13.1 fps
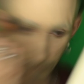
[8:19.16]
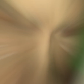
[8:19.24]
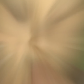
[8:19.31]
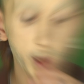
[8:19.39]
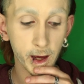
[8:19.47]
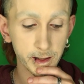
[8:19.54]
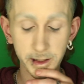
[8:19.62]

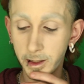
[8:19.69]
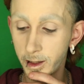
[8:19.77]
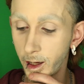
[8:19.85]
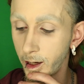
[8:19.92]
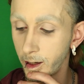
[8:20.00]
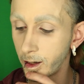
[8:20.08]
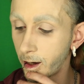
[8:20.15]
Yes,
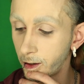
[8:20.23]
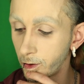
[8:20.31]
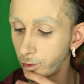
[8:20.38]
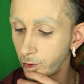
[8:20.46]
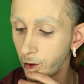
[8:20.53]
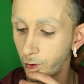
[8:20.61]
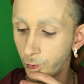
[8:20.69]
indeed. I
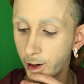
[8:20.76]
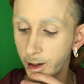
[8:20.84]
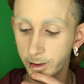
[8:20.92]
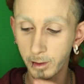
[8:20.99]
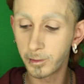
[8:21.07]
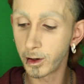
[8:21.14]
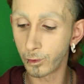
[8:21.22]
don't know what
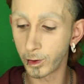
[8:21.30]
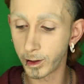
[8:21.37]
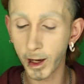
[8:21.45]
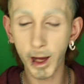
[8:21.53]
I'm doing